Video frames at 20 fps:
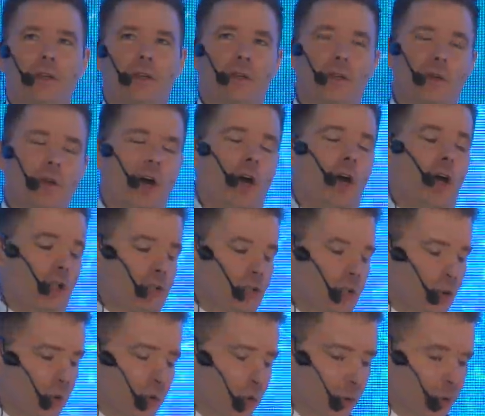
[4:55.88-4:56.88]
you're
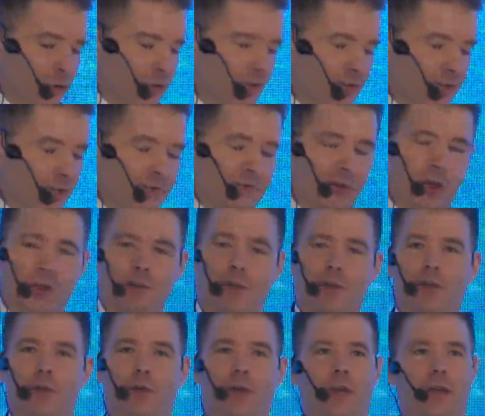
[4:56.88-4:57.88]
asked to stand in front of
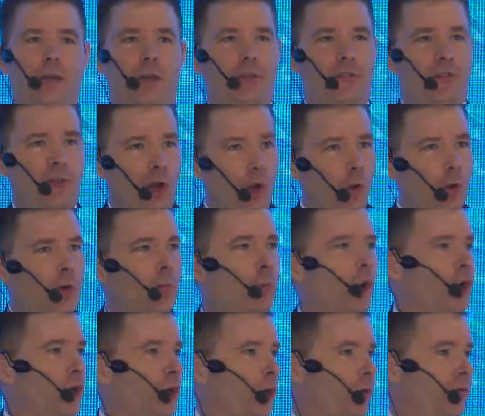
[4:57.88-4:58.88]
a creek, a flowing
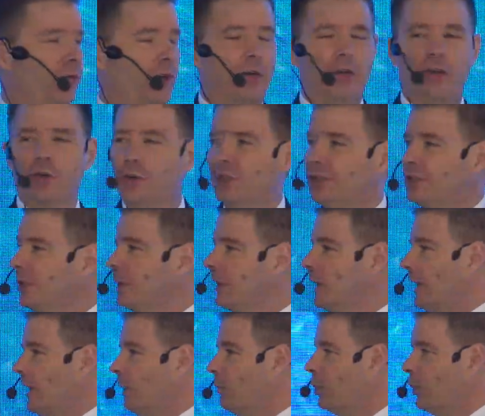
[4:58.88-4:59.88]
water, very crystal
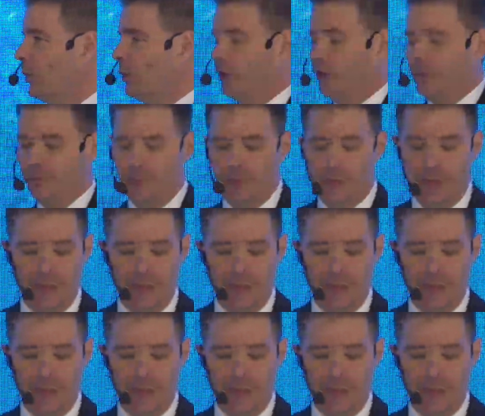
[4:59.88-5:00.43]
clear water,